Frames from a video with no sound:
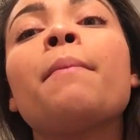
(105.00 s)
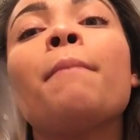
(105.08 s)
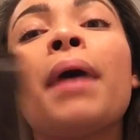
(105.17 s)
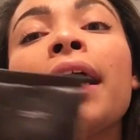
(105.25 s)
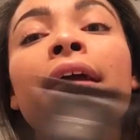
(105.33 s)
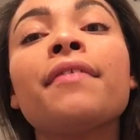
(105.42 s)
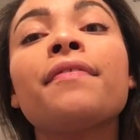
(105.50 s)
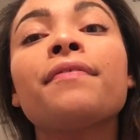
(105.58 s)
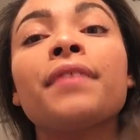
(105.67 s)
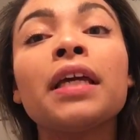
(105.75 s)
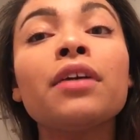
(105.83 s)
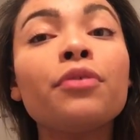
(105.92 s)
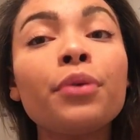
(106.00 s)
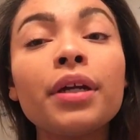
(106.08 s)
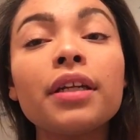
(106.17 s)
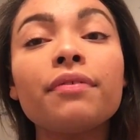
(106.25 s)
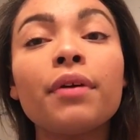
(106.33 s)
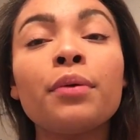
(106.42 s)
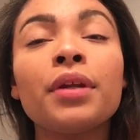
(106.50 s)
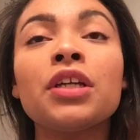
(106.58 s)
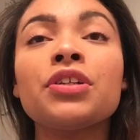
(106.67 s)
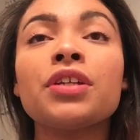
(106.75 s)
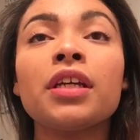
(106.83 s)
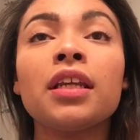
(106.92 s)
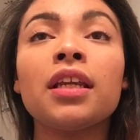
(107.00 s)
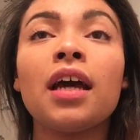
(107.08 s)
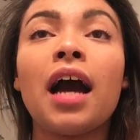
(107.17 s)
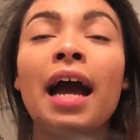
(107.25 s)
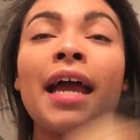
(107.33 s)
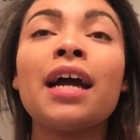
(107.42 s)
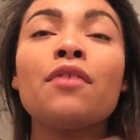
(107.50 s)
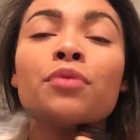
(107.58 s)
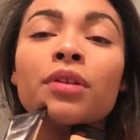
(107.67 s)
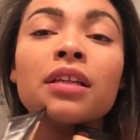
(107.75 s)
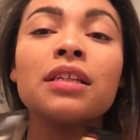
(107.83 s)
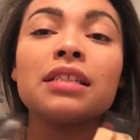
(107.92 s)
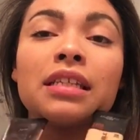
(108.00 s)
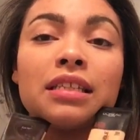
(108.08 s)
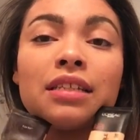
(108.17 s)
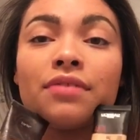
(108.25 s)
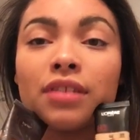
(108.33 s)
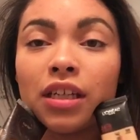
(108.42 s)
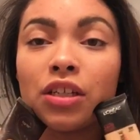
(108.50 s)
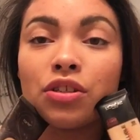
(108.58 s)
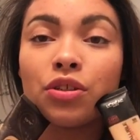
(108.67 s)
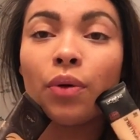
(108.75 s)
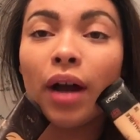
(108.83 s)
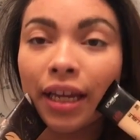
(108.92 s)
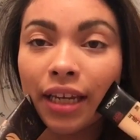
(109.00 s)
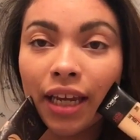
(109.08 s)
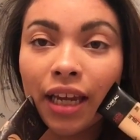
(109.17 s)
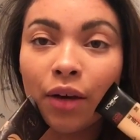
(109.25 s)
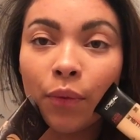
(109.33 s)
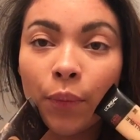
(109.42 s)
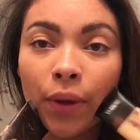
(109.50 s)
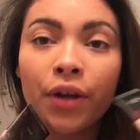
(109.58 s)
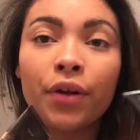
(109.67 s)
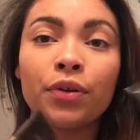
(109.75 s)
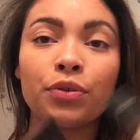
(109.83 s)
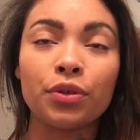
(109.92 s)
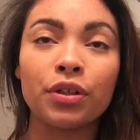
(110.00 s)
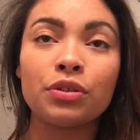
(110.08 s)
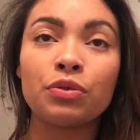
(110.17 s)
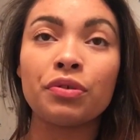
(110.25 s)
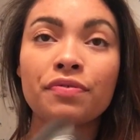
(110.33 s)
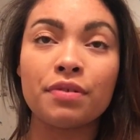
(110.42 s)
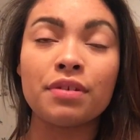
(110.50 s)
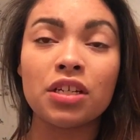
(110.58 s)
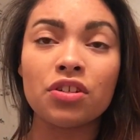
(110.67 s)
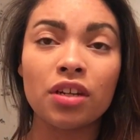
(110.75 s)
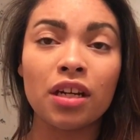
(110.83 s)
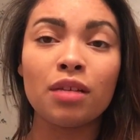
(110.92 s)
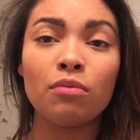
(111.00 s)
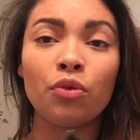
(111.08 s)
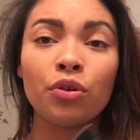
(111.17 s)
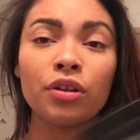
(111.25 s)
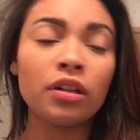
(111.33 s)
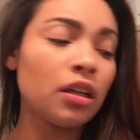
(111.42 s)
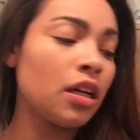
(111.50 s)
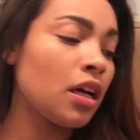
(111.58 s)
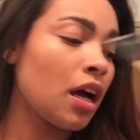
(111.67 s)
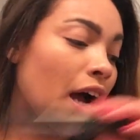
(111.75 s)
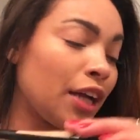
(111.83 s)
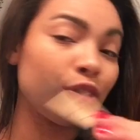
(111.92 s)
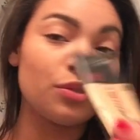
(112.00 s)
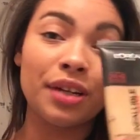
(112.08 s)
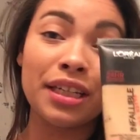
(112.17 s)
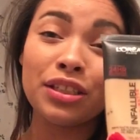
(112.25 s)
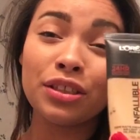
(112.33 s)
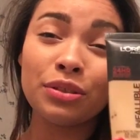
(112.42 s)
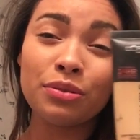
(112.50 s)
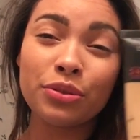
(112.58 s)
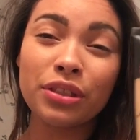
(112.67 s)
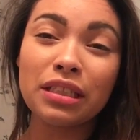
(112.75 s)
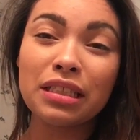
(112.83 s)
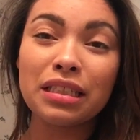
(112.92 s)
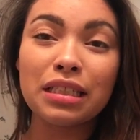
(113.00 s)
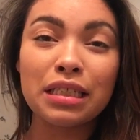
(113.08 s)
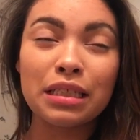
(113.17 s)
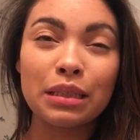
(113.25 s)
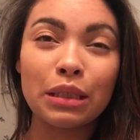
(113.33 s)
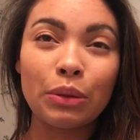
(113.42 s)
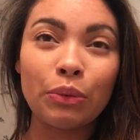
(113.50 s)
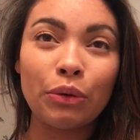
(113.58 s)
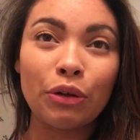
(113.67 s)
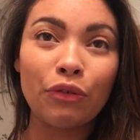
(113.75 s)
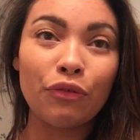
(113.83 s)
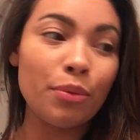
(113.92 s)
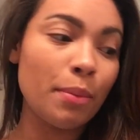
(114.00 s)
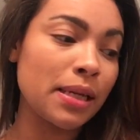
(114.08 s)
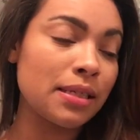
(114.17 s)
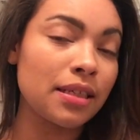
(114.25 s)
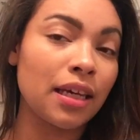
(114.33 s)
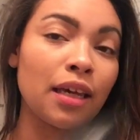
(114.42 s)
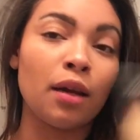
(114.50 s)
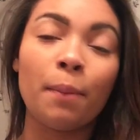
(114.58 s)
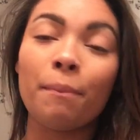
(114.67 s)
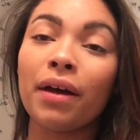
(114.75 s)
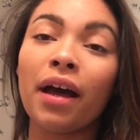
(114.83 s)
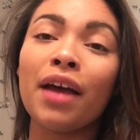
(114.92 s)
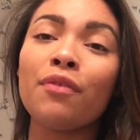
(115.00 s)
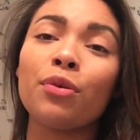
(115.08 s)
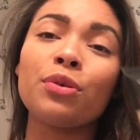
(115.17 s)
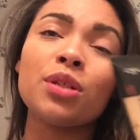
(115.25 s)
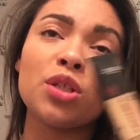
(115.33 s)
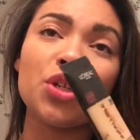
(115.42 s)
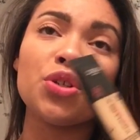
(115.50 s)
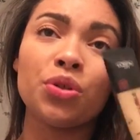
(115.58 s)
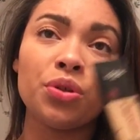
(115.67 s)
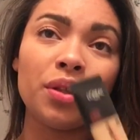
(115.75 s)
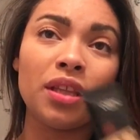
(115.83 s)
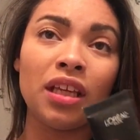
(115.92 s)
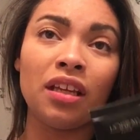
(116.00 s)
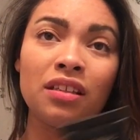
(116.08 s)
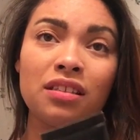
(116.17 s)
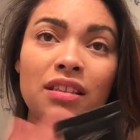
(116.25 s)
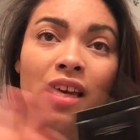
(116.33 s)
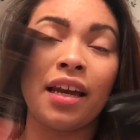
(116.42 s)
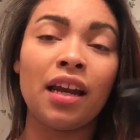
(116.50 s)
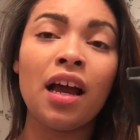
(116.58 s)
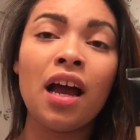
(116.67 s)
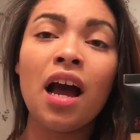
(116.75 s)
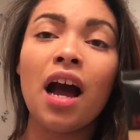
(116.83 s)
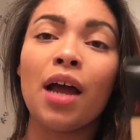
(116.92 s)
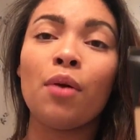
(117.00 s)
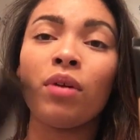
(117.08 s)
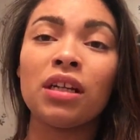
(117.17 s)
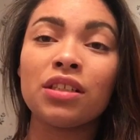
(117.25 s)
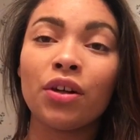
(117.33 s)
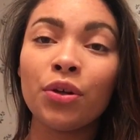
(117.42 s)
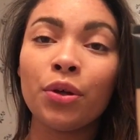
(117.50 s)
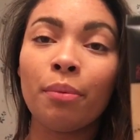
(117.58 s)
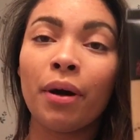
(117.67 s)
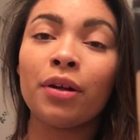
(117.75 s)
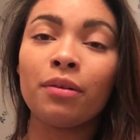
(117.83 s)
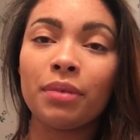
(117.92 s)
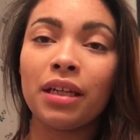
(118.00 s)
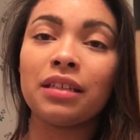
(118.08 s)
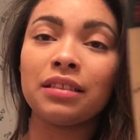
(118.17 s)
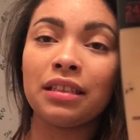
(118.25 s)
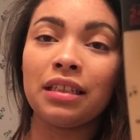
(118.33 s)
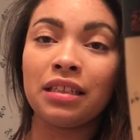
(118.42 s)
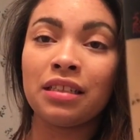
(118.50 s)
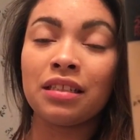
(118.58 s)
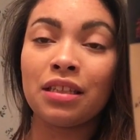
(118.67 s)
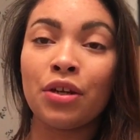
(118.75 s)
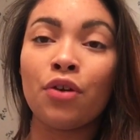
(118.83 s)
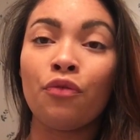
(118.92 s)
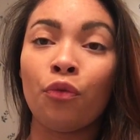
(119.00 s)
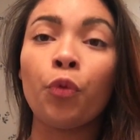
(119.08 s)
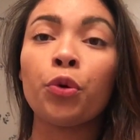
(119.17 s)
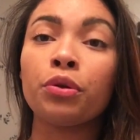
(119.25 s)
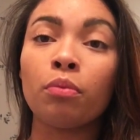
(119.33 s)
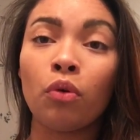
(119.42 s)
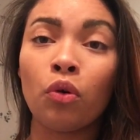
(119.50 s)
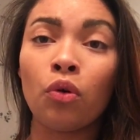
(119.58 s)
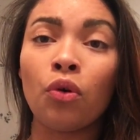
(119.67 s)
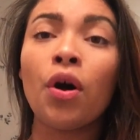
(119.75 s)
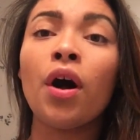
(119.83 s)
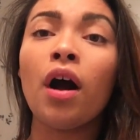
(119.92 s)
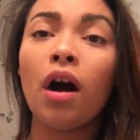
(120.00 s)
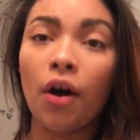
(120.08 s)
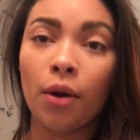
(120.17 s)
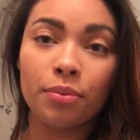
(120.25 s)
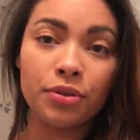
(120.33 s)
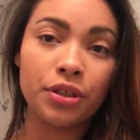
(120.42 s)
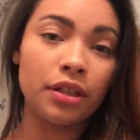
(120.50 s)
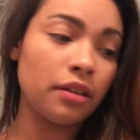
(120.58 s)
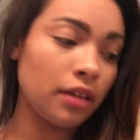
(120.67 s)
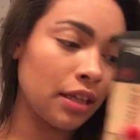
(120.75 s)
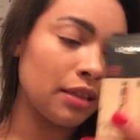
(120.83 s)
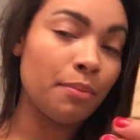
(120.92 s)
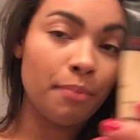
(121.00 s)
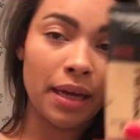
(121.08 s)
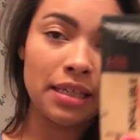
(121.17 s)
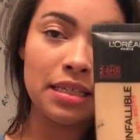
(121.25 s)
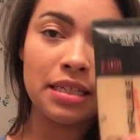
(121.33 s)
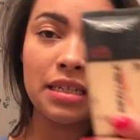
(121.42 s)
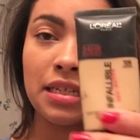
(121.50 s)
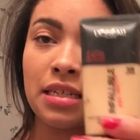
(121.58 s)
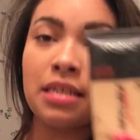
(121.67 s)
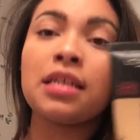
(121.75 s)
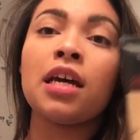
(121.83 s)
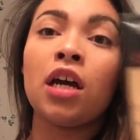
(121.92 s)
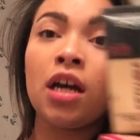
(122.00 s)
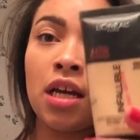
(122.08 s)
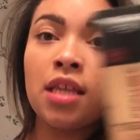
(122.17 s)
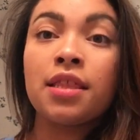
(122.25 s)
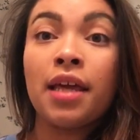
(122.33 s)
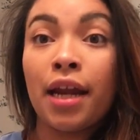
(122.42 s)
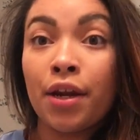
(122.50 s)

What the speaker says: my favorite foundation, I have really sensitive skin, so I can't wear drugstore foundation anymore. I tried to use this, it didn't work for my skin, but I've heard such good things that I want to tell you about it because it is the affordable option and the best that